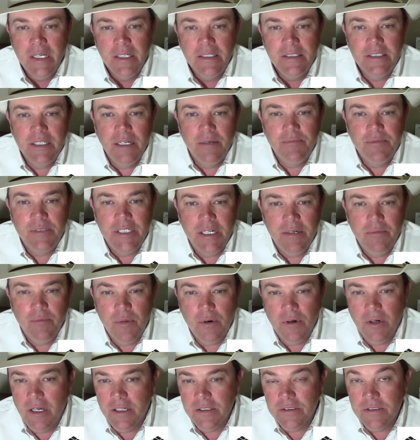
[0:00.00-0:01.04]

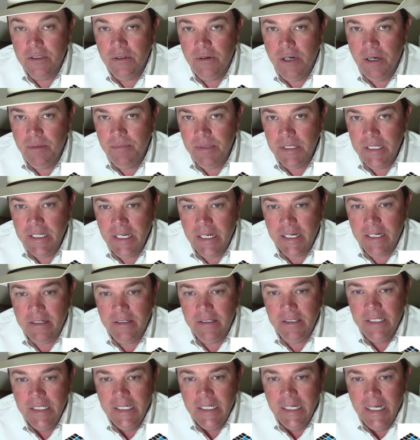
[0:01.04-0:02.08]
September also up a
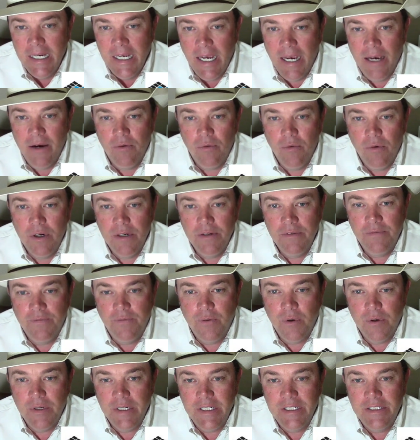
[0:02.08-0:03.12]
nickel at
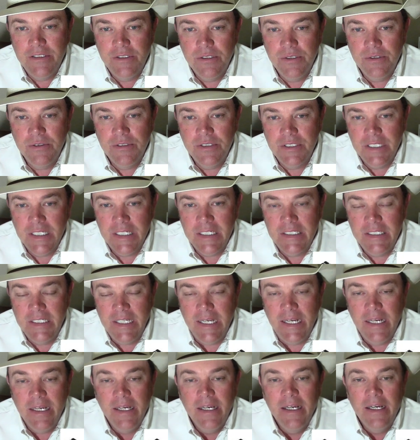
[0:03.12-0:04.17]

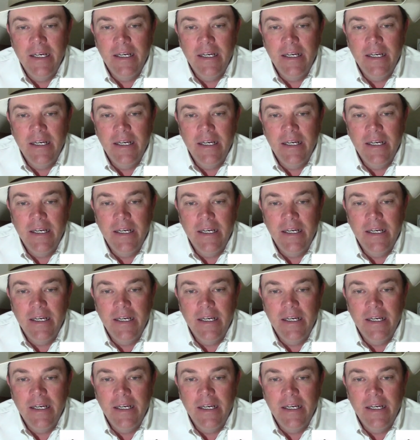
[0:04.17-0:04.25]
142.60.